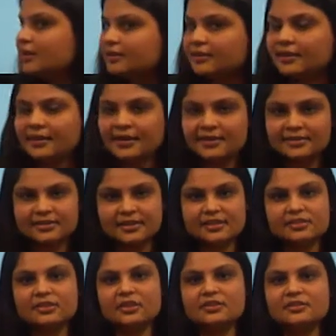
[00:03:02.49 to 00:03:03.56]
The next
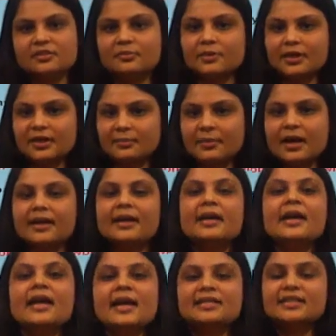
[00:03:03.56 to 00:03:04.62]
is customer demand.
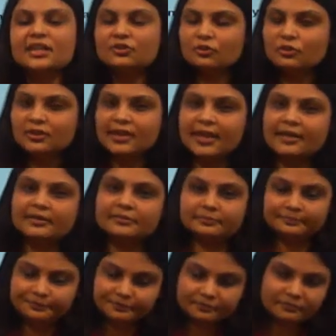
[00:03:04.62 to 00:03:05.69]
As I told that
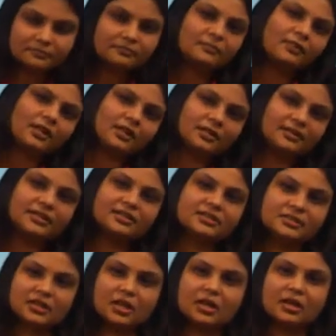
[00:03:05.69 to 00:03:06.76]

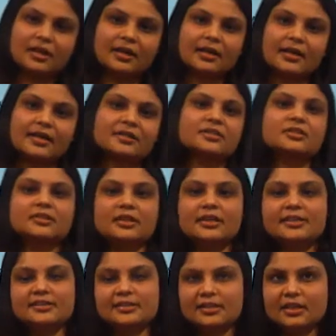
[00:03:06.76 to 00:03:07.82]
this organization
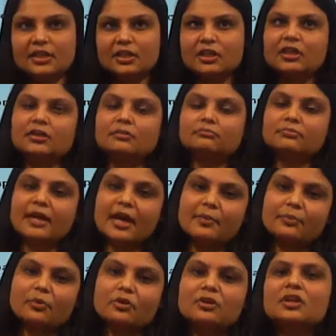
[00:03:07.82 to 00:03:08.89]
is near the
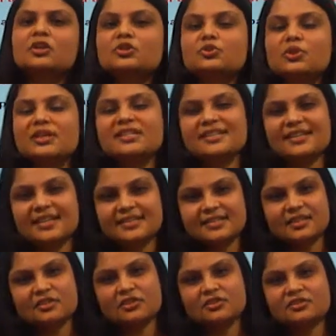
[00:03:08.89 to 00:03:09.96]
airport, so
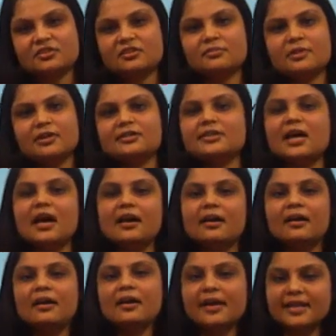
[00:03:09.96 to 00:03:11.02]
international customers are
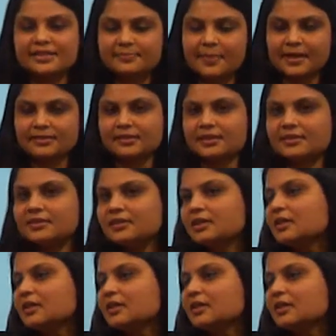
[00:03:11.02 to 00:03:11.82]
expected.